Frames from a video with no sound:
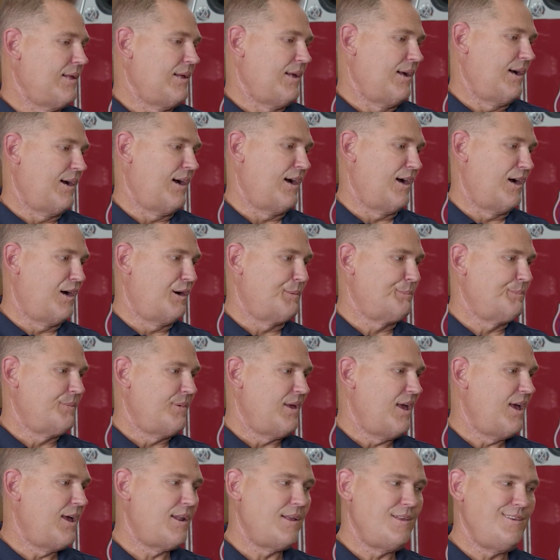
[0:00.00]

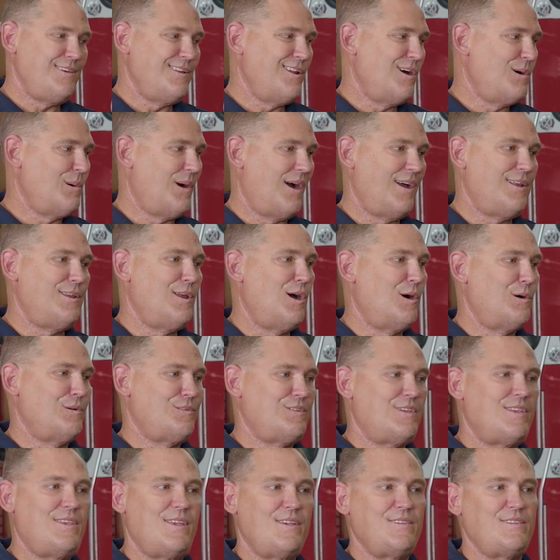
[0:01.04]
and you know, I know
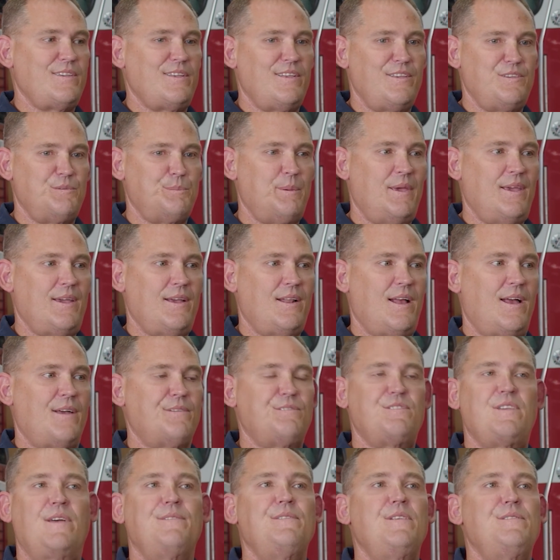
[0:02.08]
statistically speaking, I
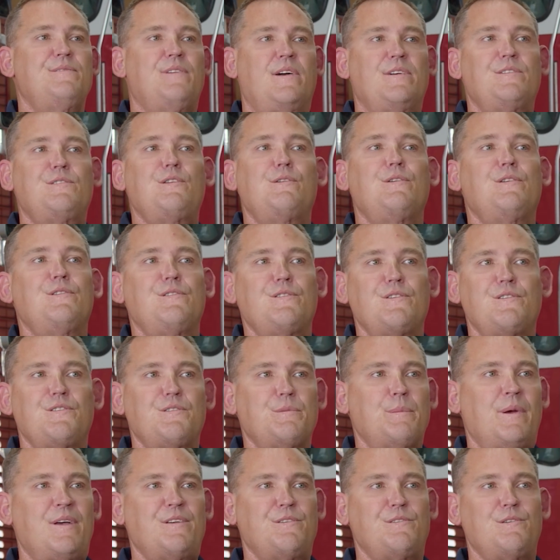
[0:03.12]
have 75 students this
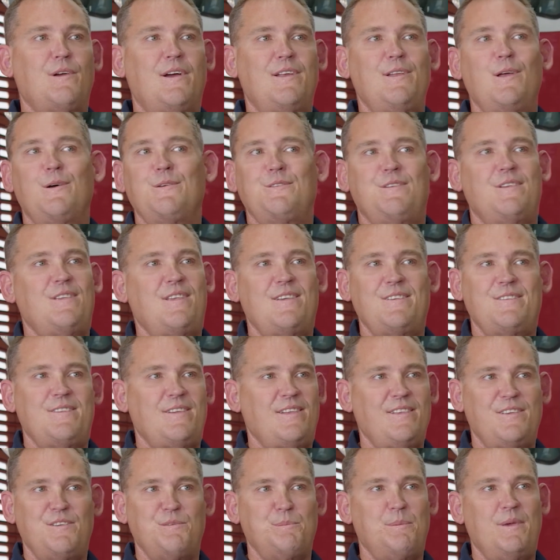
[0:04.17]
semester. I know
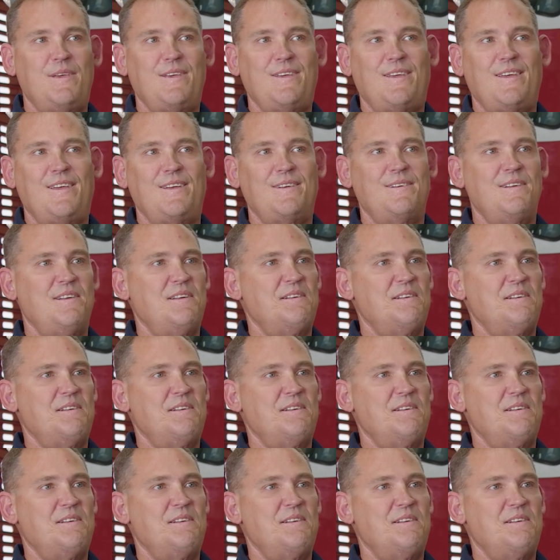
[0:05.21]
statistically speaking,